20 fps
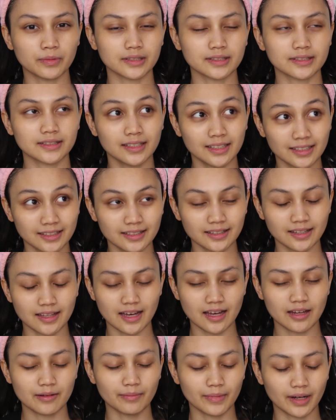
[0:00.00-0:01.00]
but since
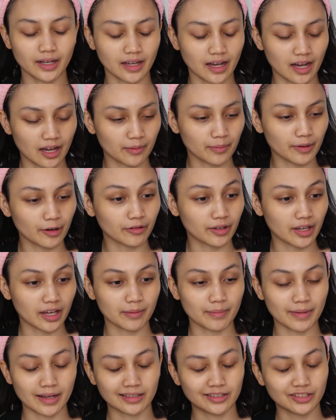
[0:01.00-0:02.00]
then my eyebrow
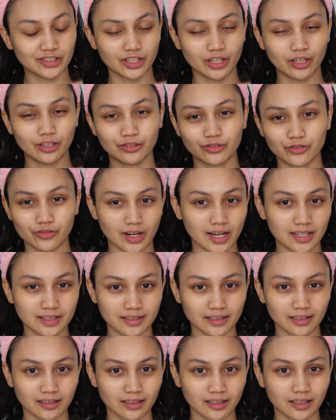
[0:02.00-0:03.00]
game has changed
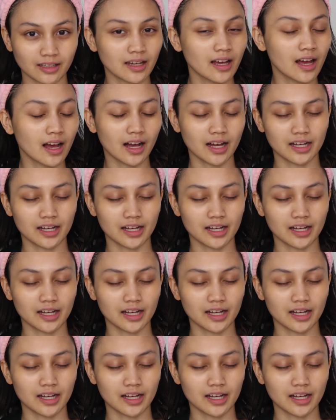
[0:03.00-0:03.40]
drastically.